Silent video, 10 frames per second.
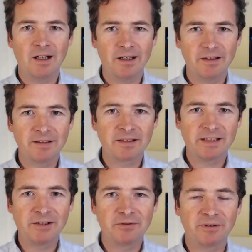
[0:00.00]
Hi, this
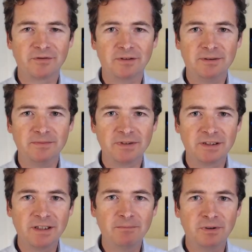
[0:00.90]
is Adrian from
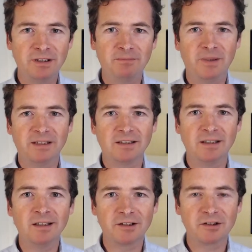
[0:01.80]

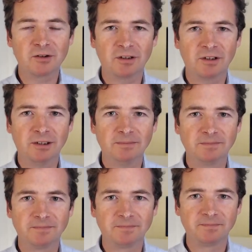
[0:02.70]

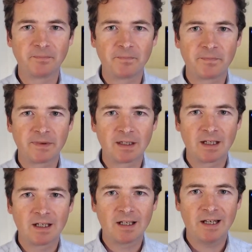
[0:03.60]
simplybetterenglish.com,
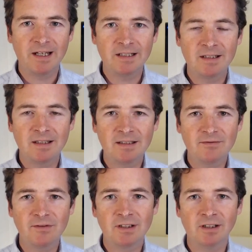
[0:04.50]
and in
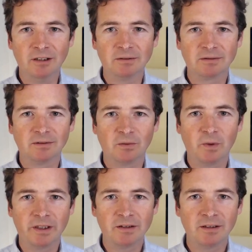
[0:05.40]
this video
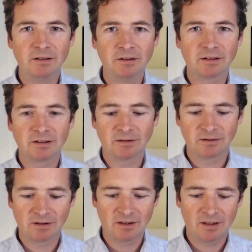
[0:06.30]
we're going to look
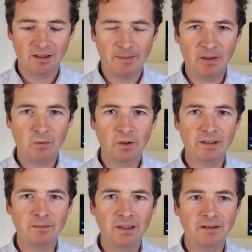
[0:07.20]
about
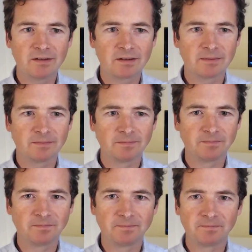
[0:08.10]
what it means
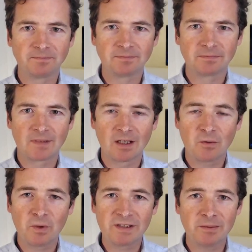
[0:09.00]

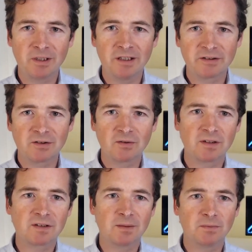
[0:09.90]
when someone asks you
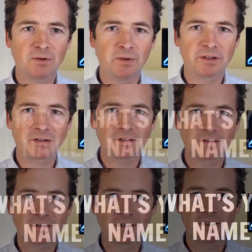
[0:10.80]
the simple
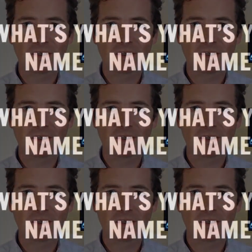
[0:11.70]
question,